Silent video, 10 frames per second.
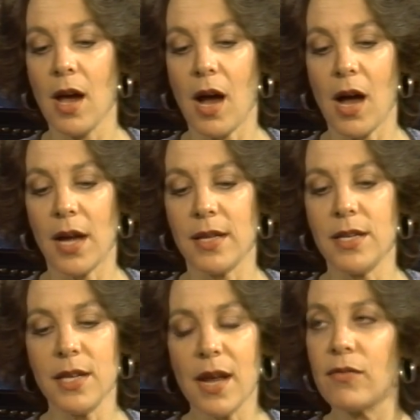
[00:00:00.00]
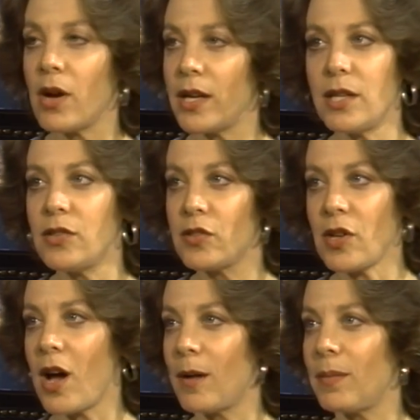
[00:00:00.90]
I never, I didn't
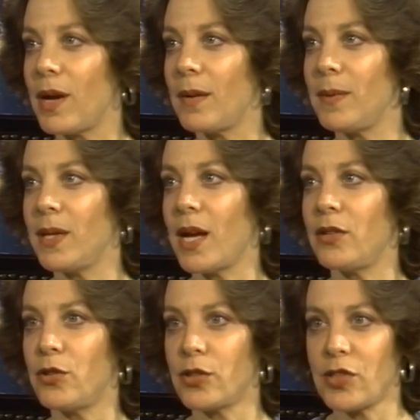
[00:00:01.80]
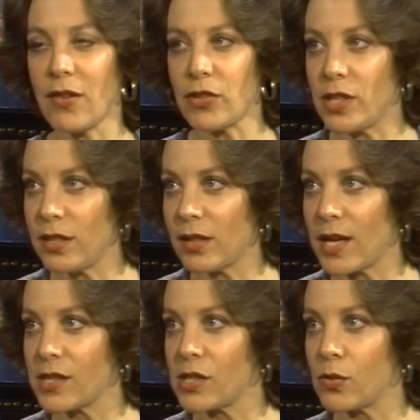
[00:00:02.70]
stop. I mean, I took 17
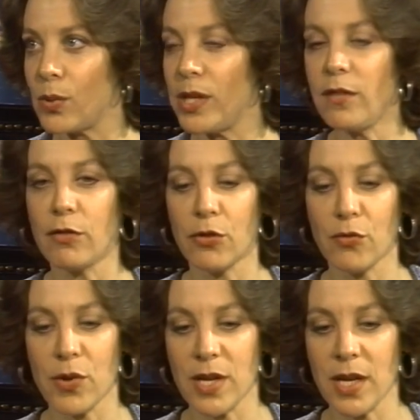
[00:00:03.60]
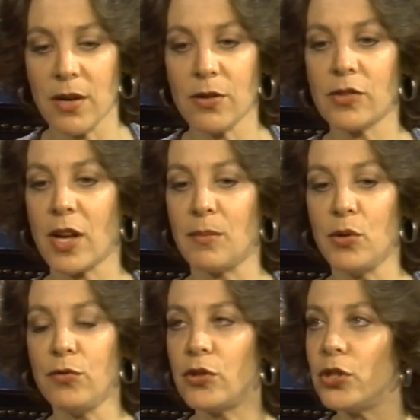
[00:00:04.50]
classes a week for three years. I
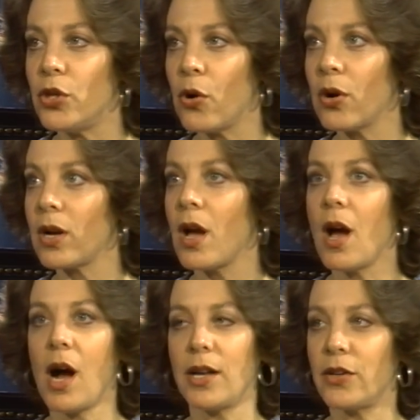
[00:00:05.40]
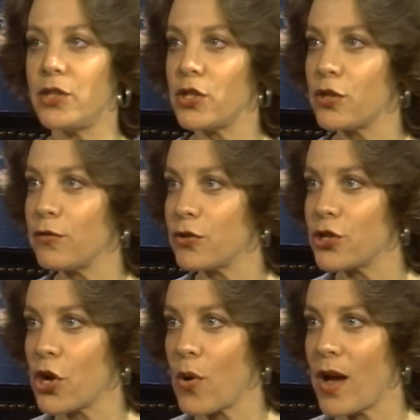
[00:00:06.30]
moved to New York. I auditioned for
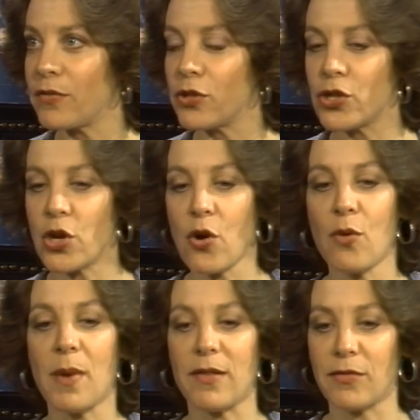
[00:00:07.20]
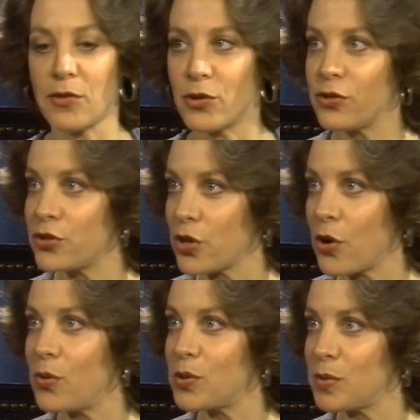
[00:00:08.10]
show after show. My first
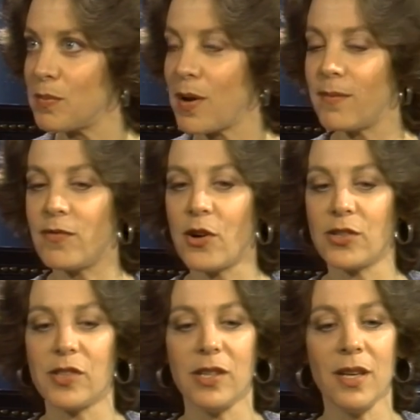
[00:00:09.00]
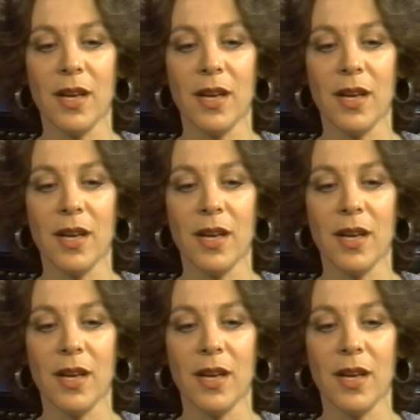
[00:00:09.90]
show was with Bob Fosse